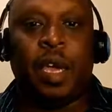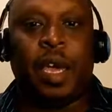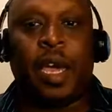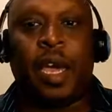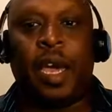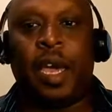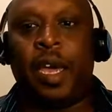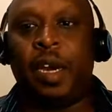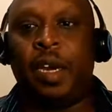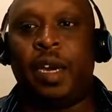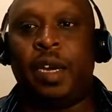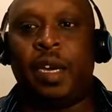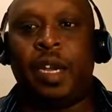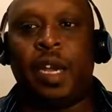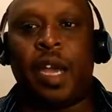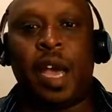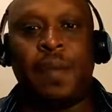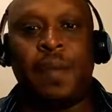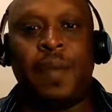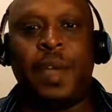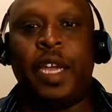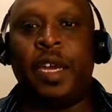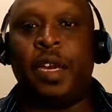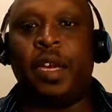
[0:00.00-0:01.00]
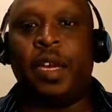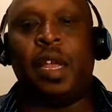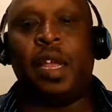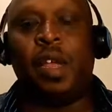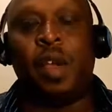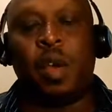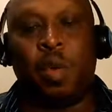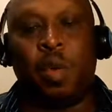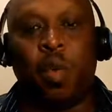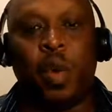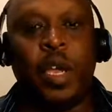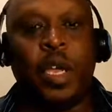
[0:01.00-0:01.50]
And I mean,
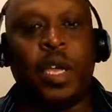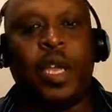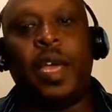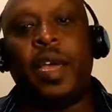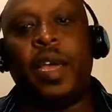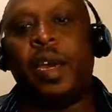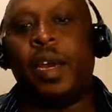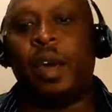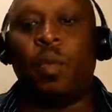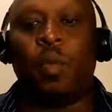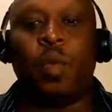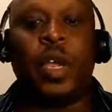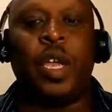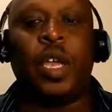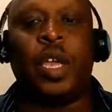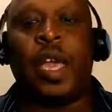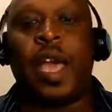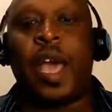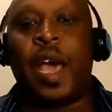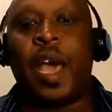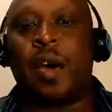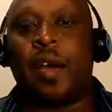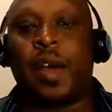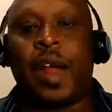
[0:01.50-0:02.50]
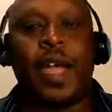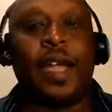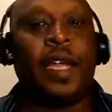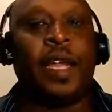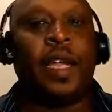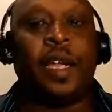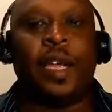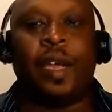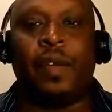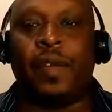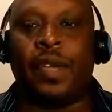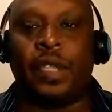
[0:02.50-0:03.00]
week in and week out, I
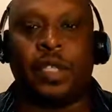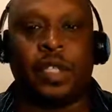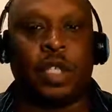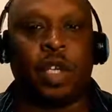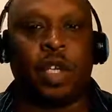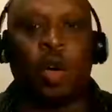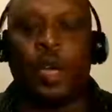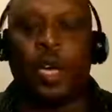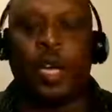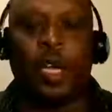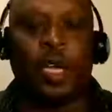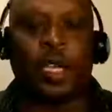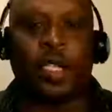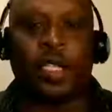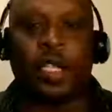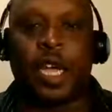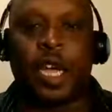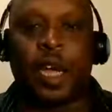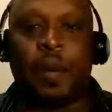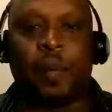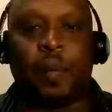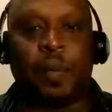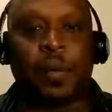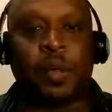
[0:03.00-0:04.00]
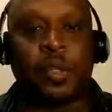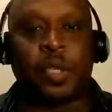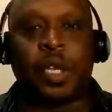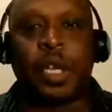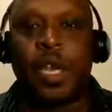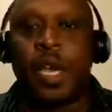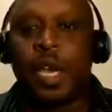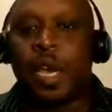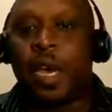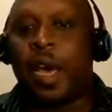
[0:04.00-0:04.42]
can give you so many examples.